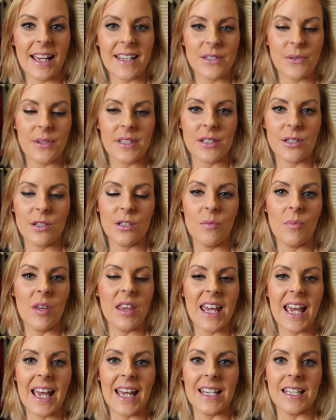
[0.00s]
Yeah, so this is going to
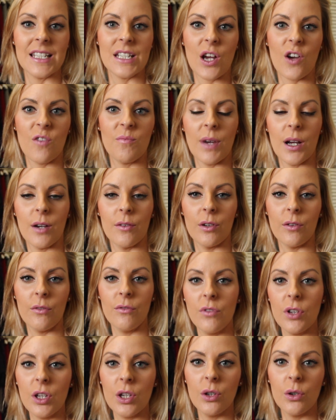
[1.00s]
be the end of my
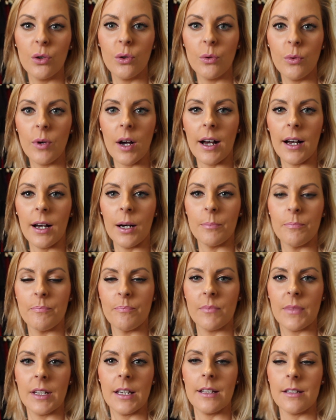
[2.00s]
review.
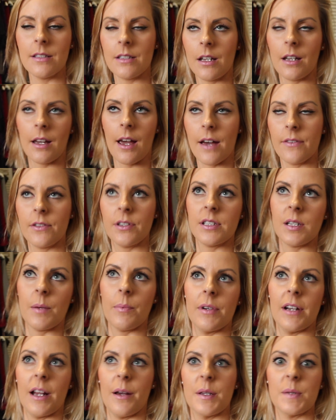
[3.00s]
It's like after
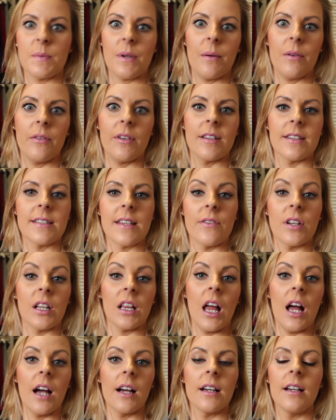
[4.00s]
supper now. It's probably around 7
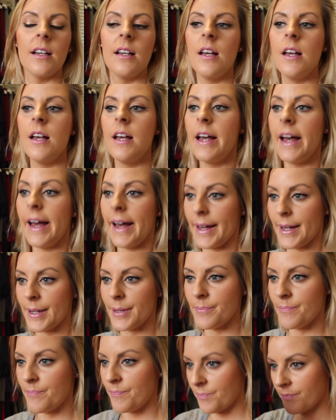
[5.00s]
o'clock.
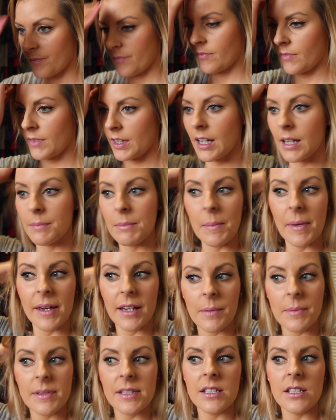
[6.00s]
My
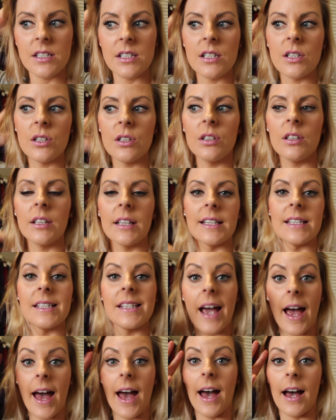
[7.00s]
makeup is still
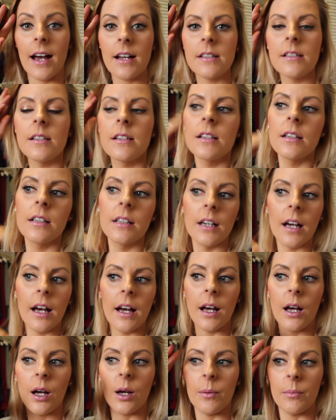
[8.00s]
intact.
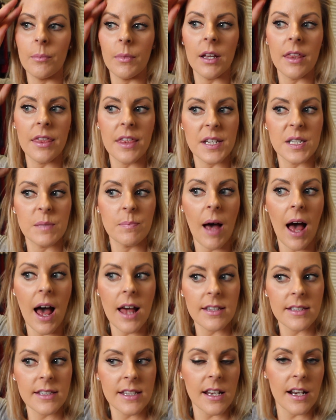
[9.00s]
The
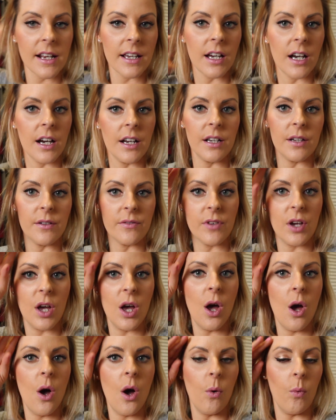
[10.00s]
spots that I kind of
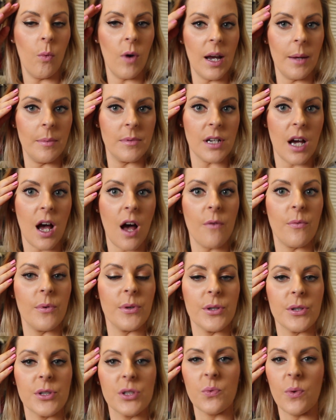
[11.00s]
wiped off
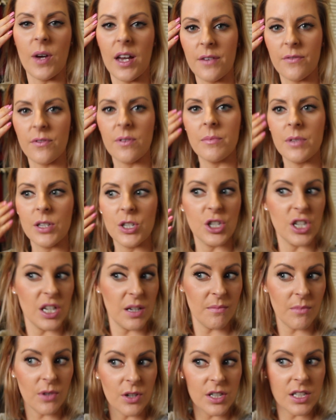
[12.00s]
with the sweat from the
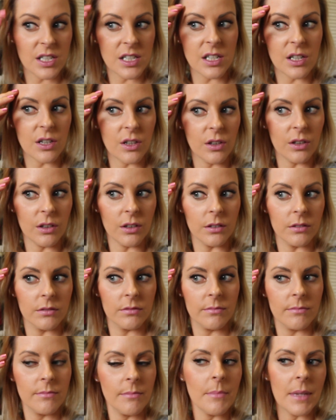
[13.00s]
gym are still
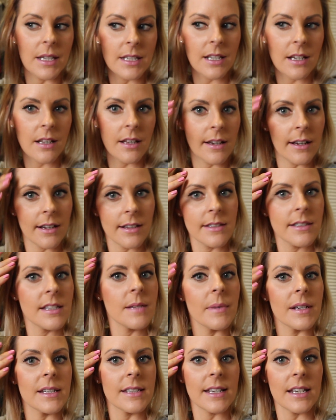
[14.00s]
missing. Like, I can
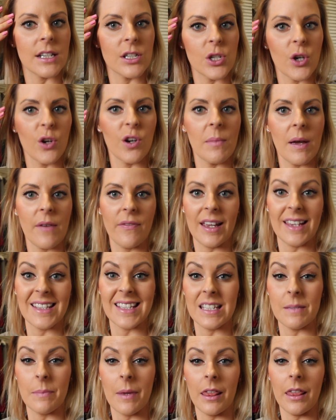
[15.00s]
see my skin tone on my
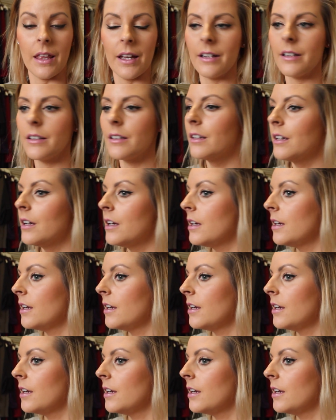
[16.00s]
face is a bit lighter.